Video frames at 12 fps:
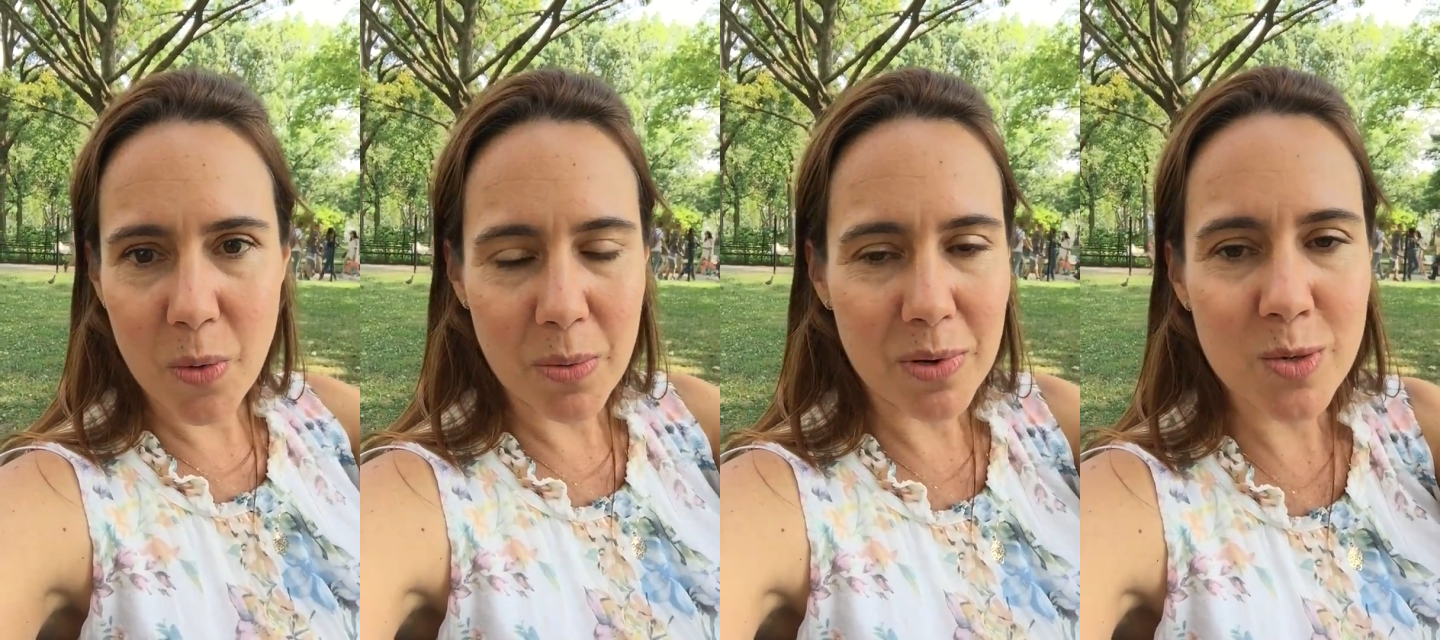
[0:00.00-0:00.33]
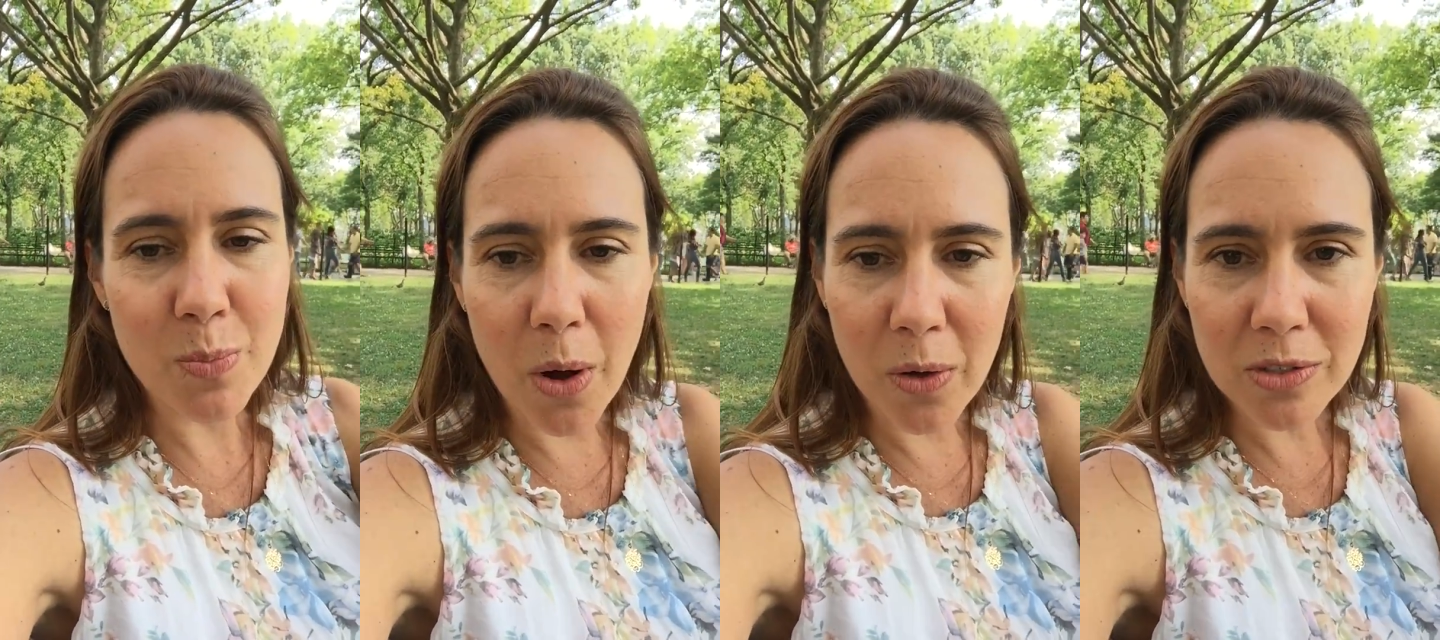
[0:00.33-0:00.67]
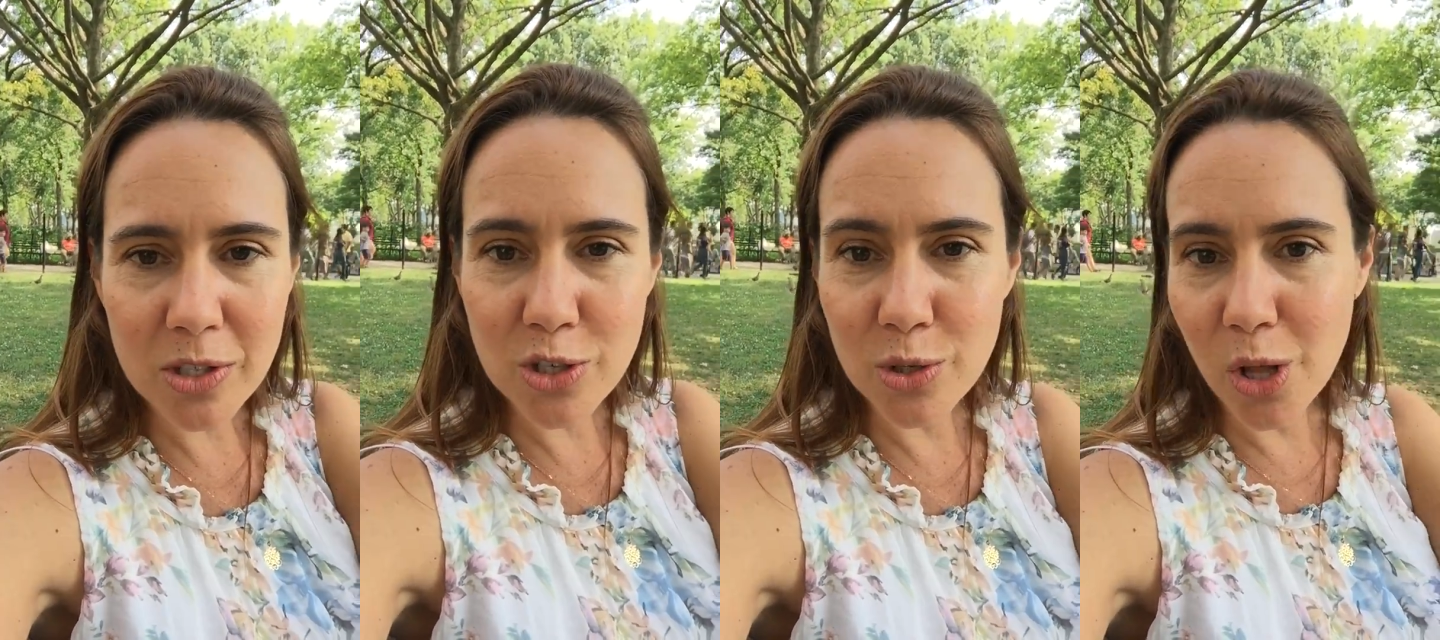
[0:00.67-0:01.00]
we
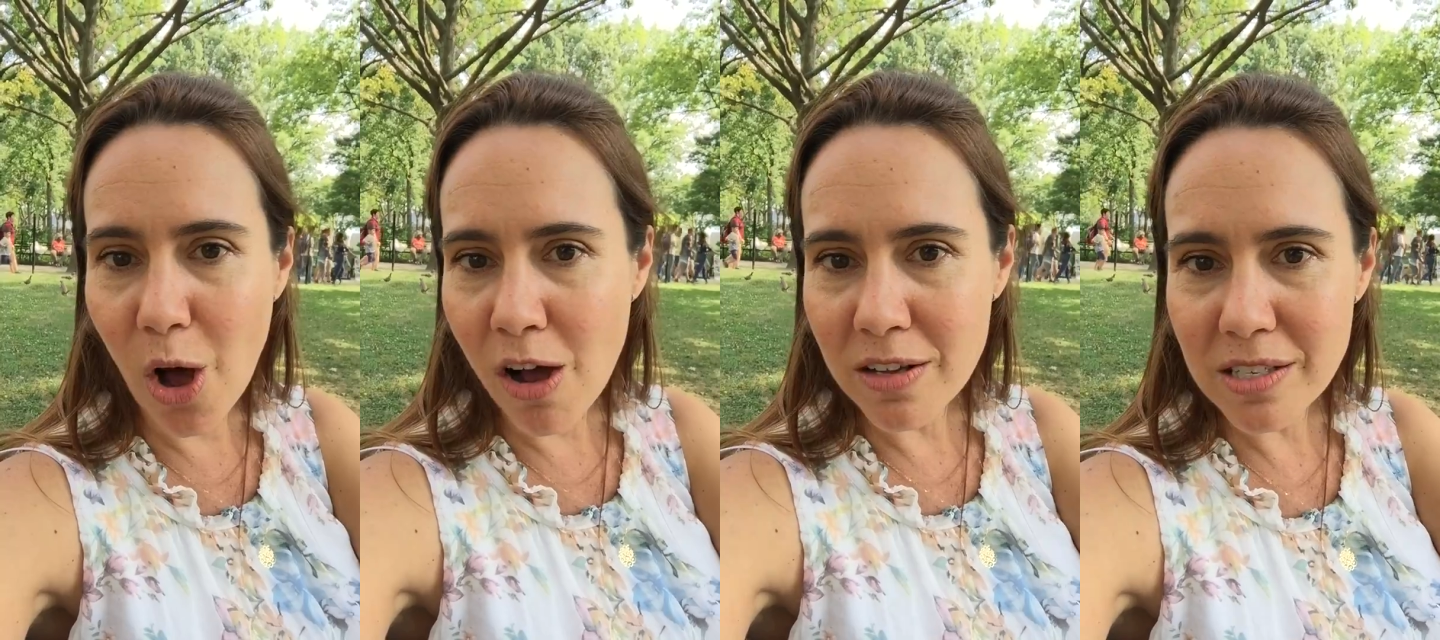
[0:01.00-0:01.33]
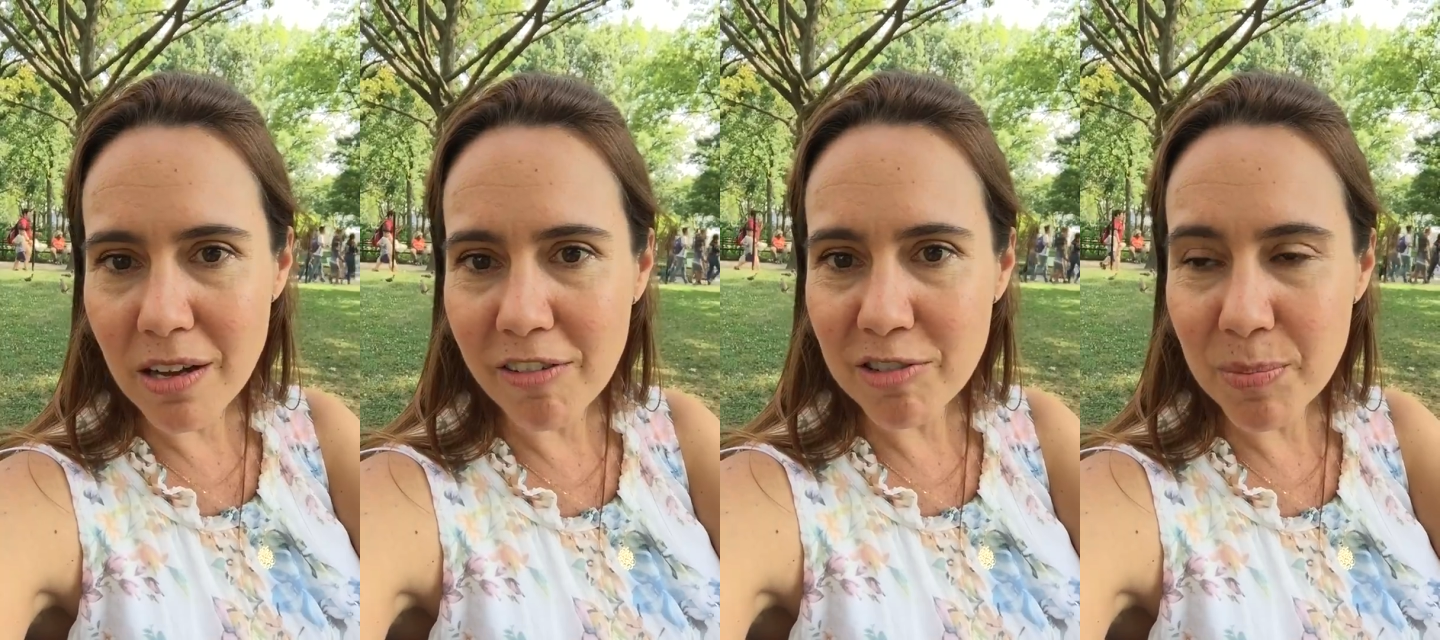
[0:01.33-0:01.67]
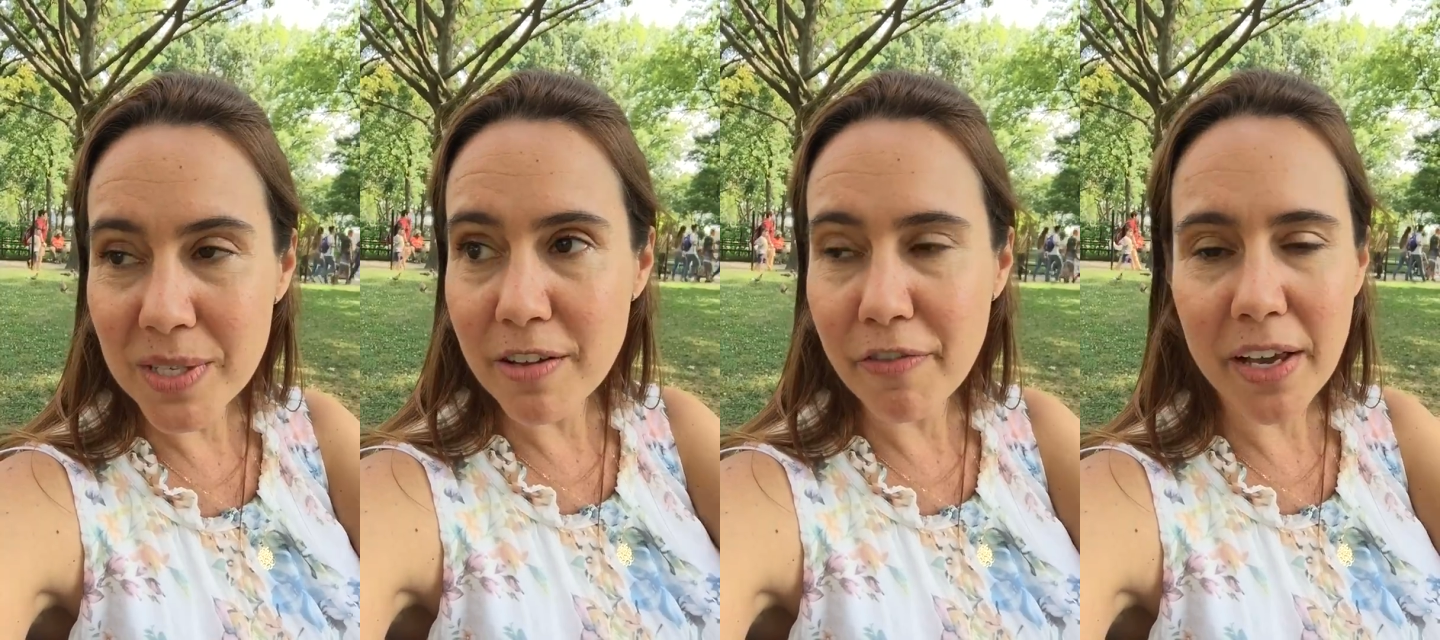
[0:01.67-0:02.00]
respond to laws of
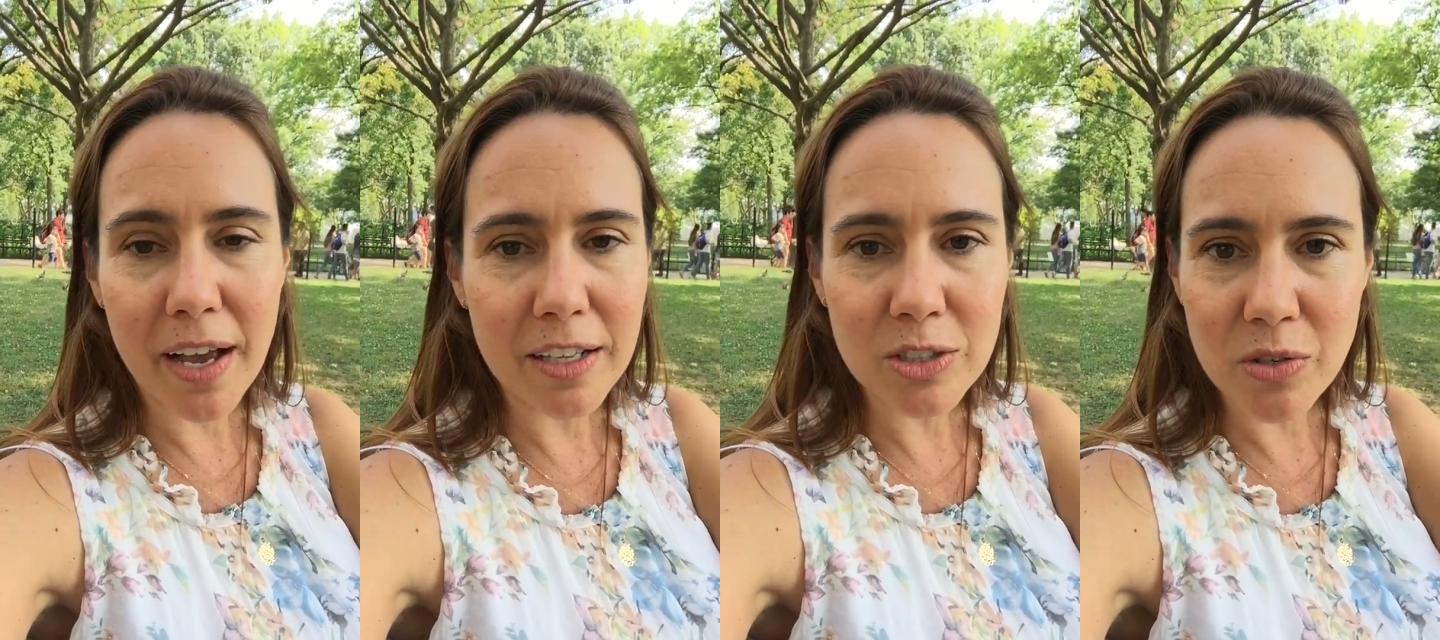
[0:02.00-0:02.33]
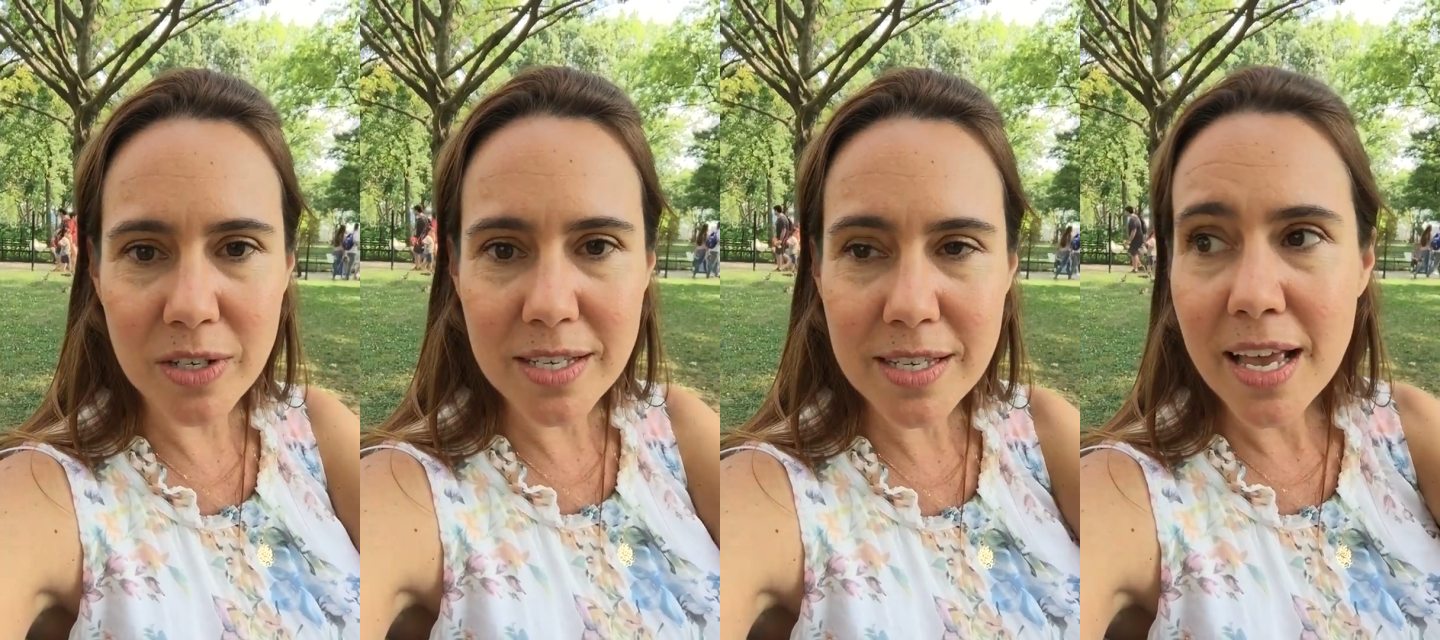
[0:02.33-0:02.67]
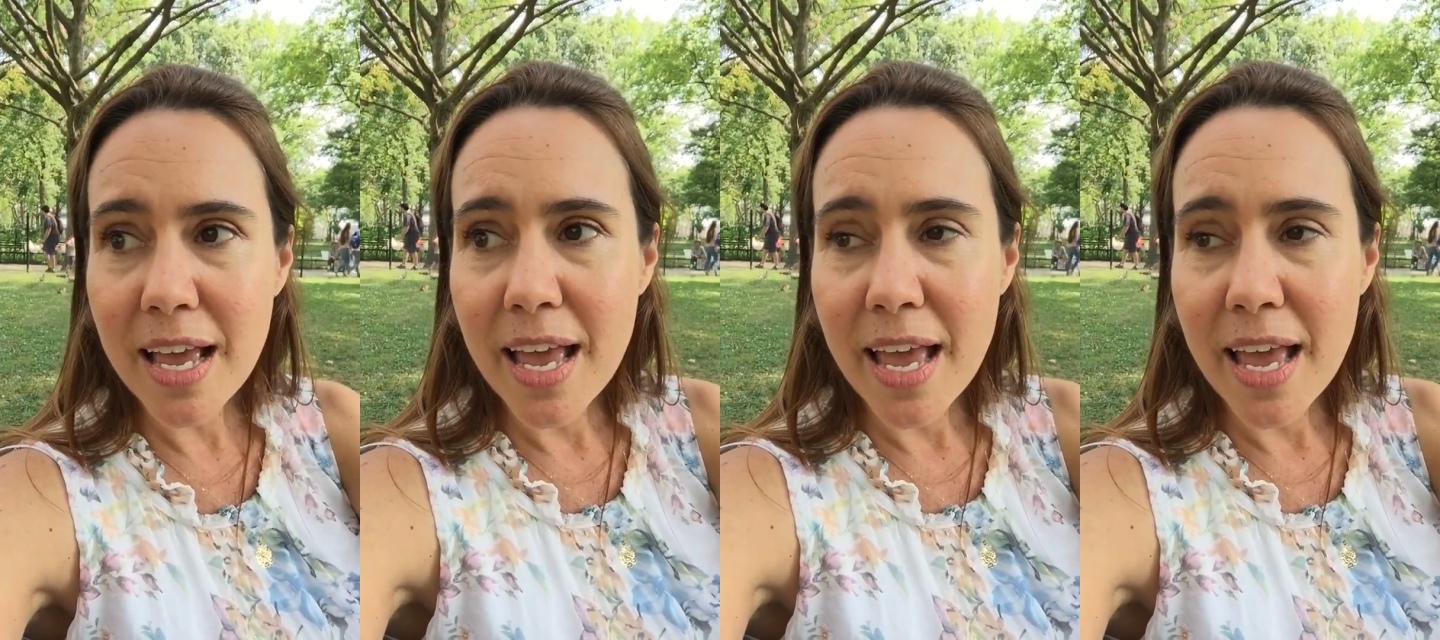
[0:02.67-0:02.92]
specific countries,